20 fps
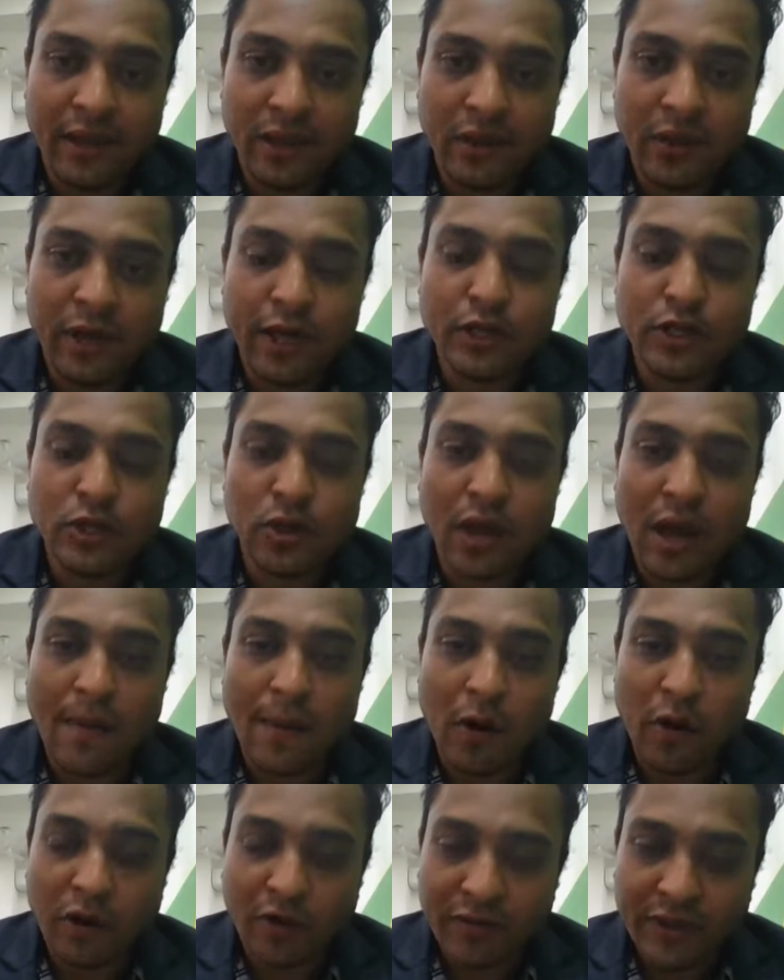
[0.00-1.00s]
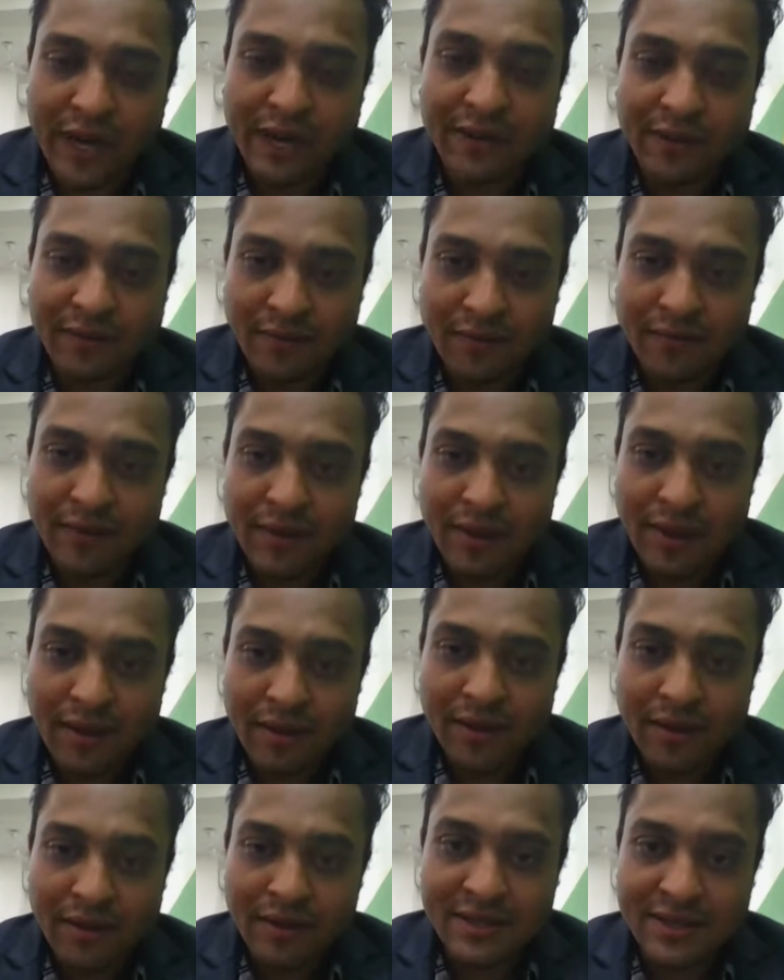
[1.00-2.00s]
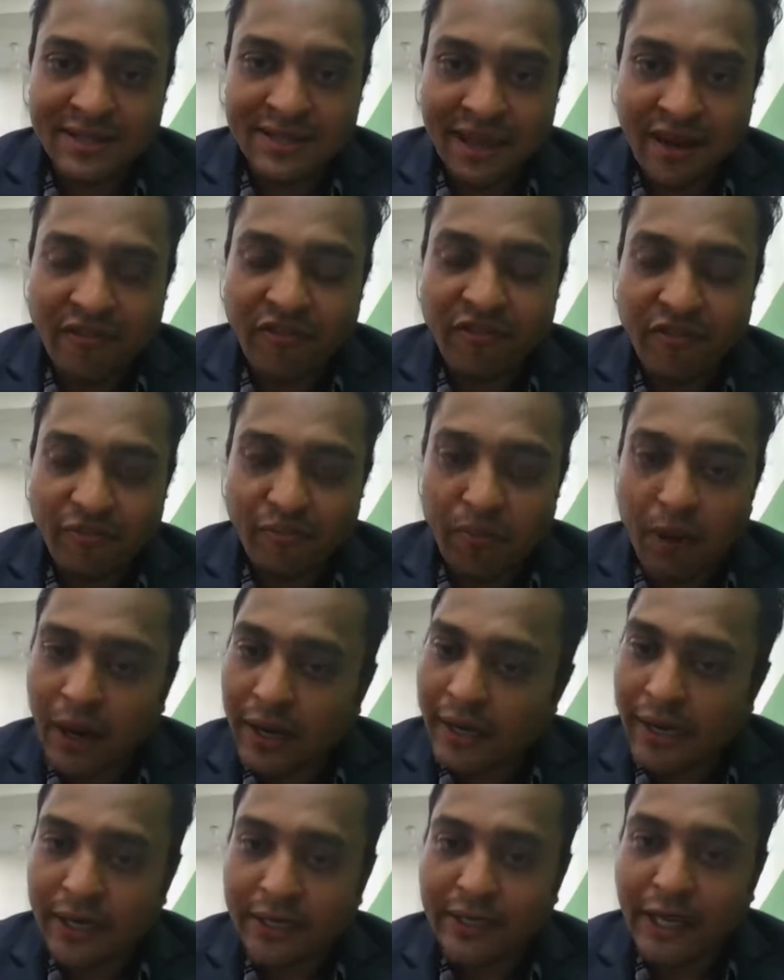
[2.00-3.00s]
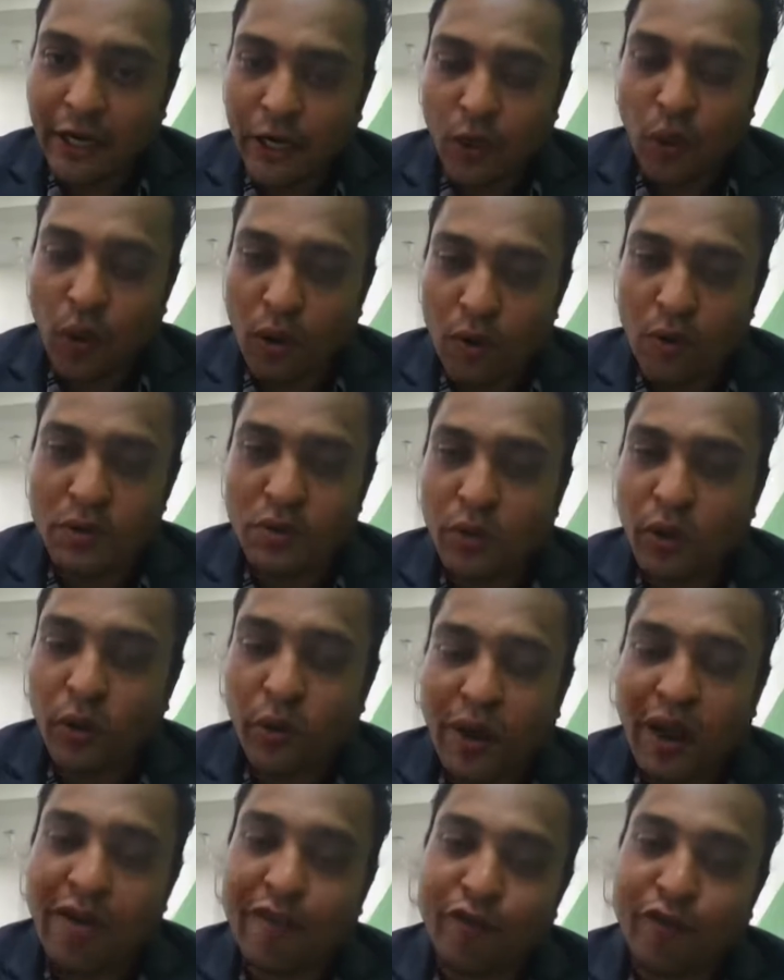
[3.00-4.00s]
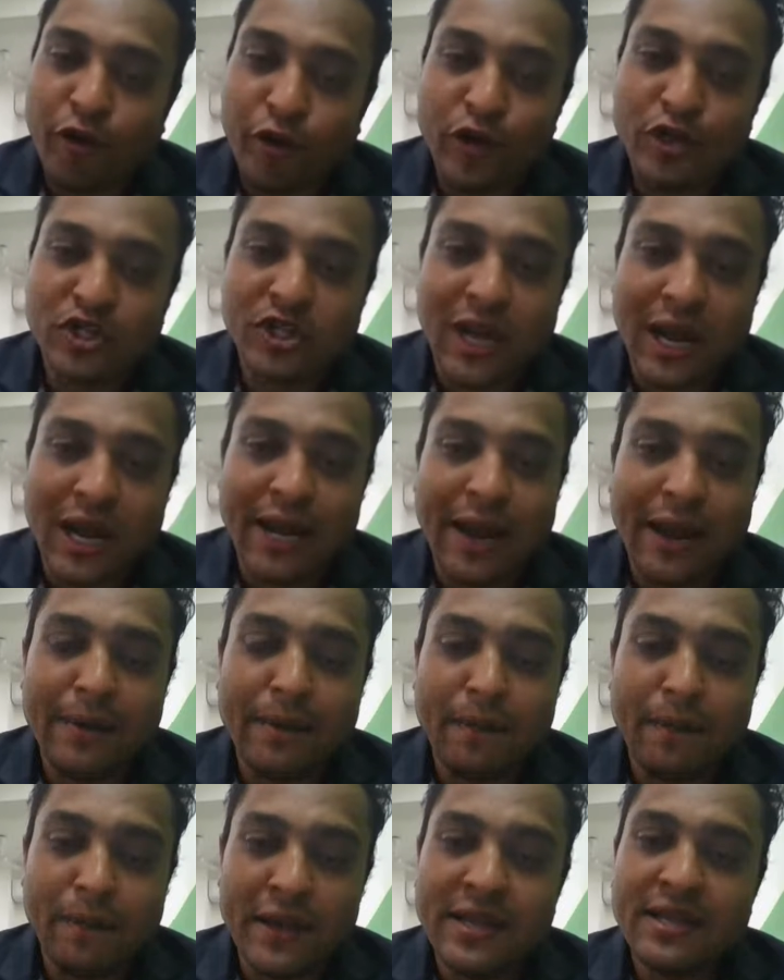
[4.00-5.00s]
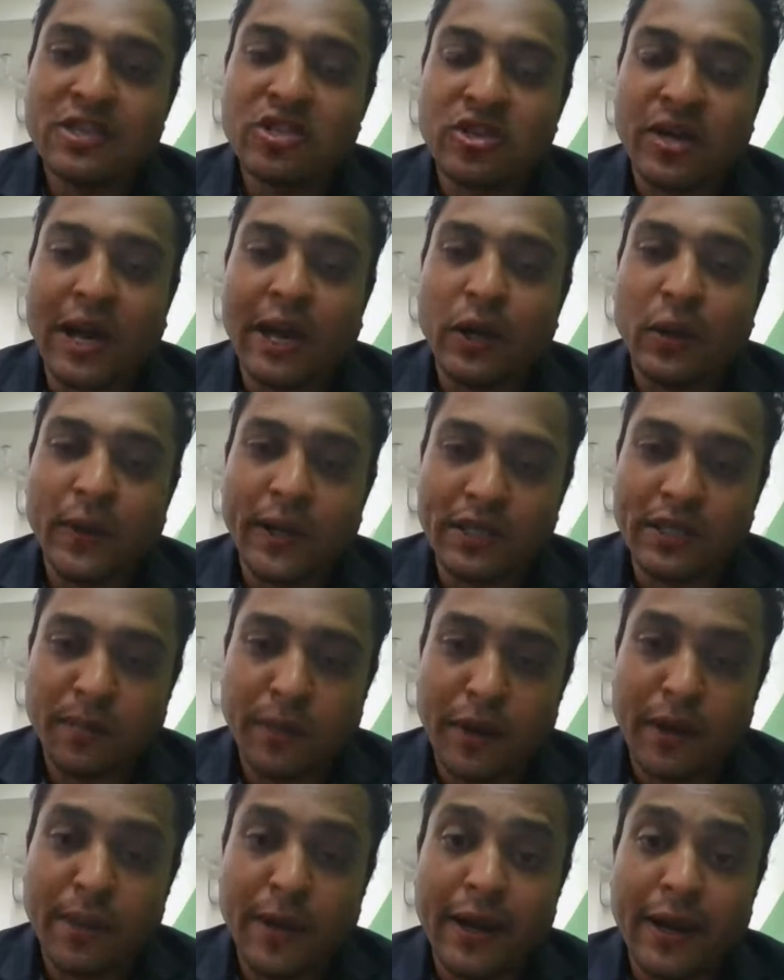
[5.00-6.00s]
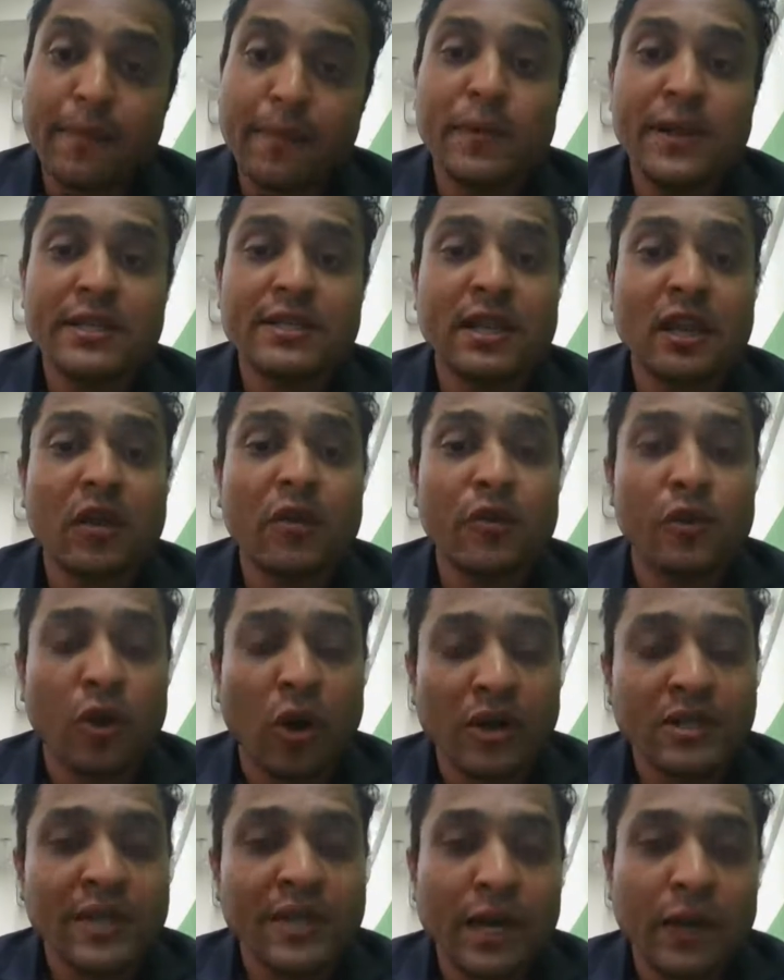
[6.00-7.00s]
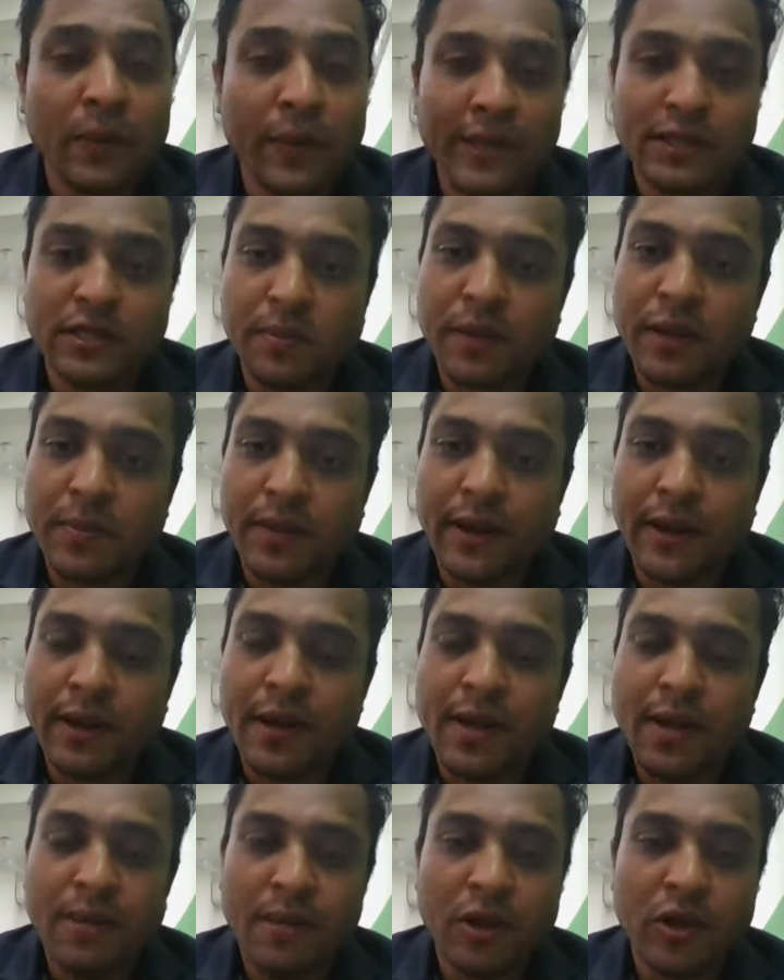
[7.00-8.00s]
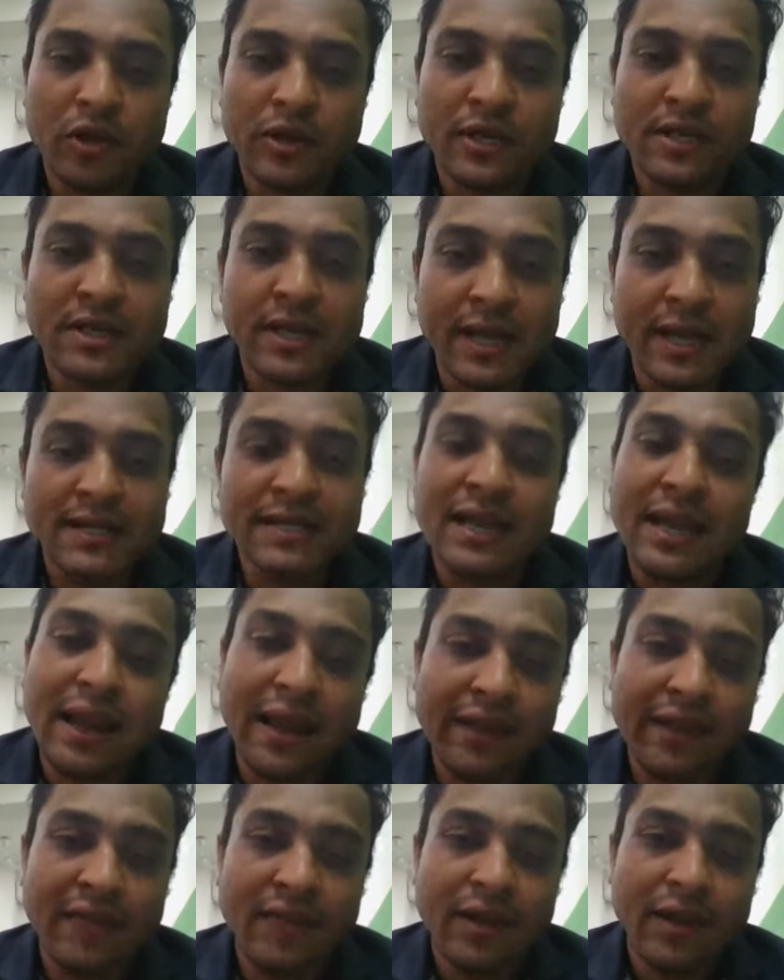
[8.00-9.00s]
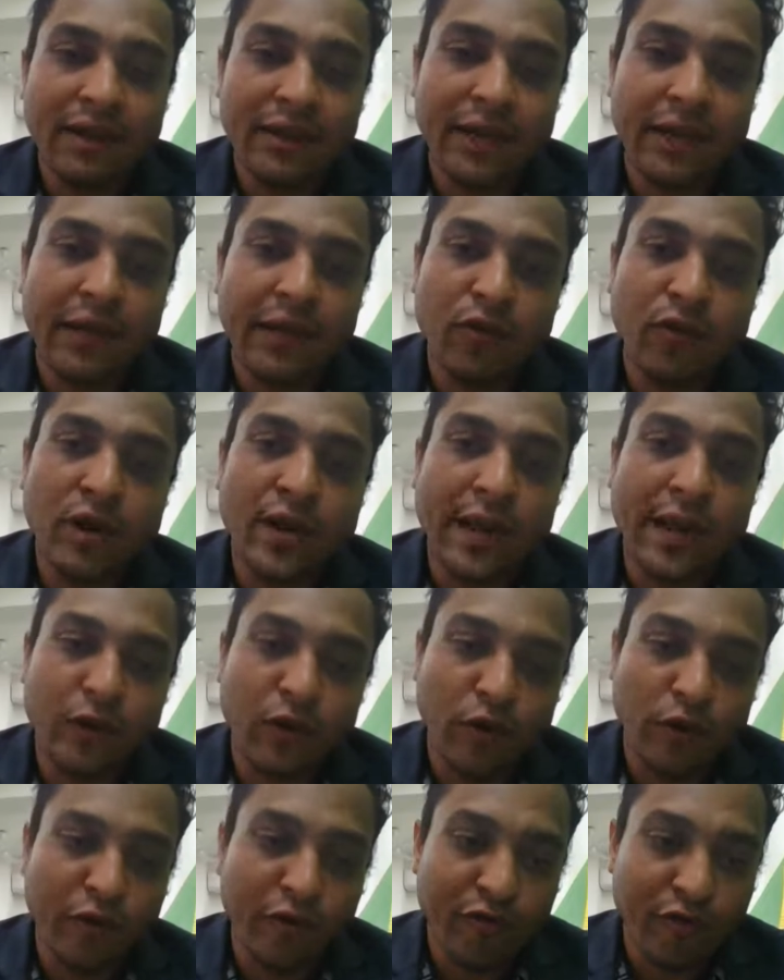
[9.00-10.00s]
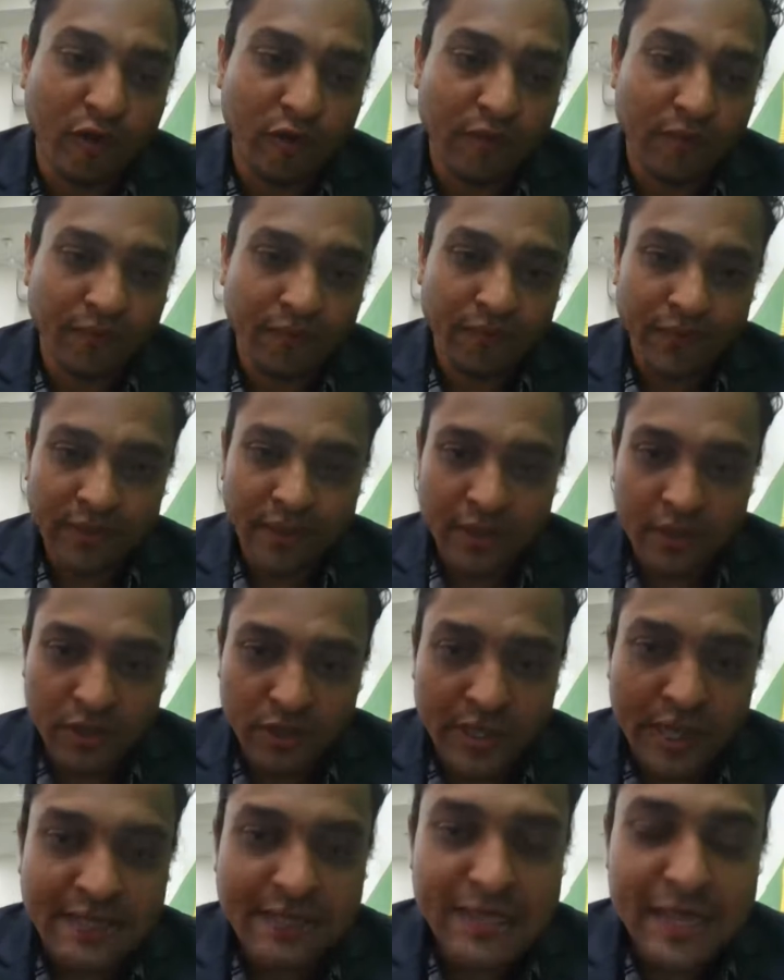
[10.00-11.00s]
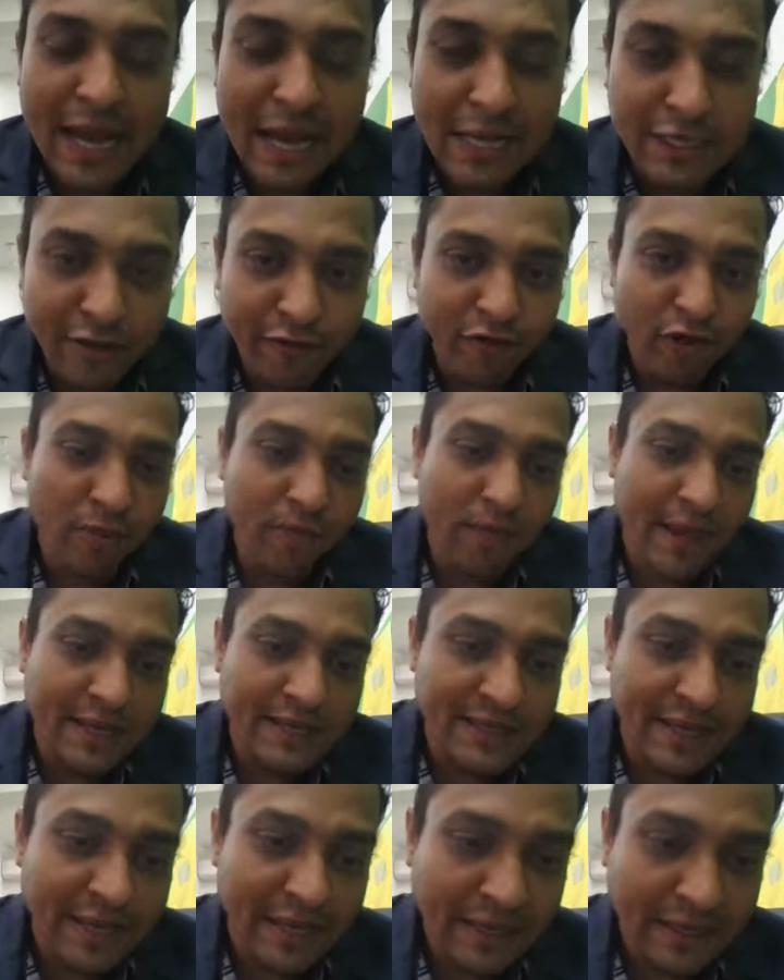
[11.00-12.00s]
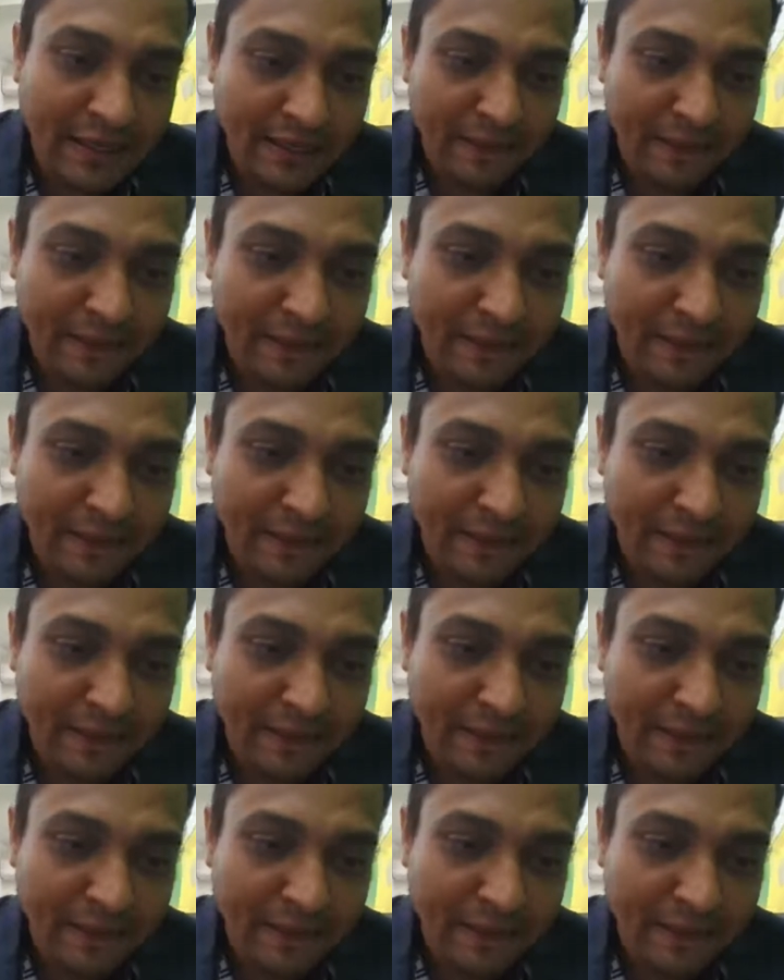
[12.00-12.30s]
okay so come out of that a safe bucket that you always want to have for your child and please try to experiment please allow your child to experiment because it's his life that he would like to go for so that's the answer from my side